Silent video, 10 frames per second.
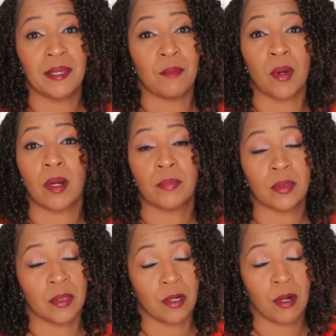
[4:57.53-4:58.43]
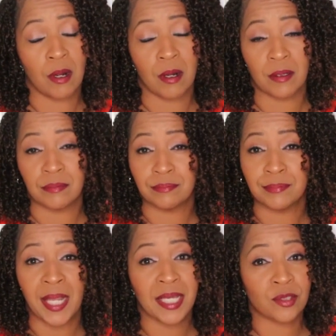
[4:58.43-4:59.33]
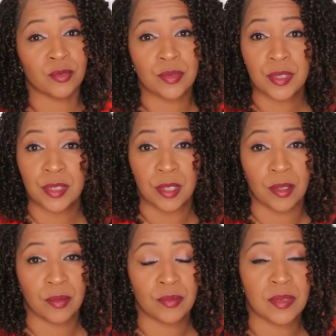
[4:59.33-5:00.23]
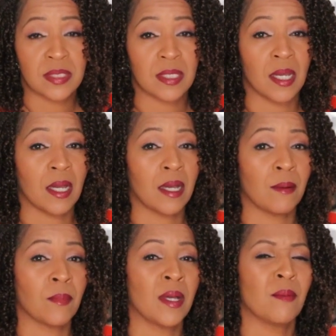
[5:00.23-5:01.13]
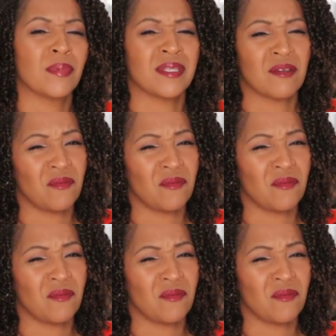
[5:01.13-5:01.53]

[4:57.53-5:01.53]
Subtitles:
and marble are natural stones, but they're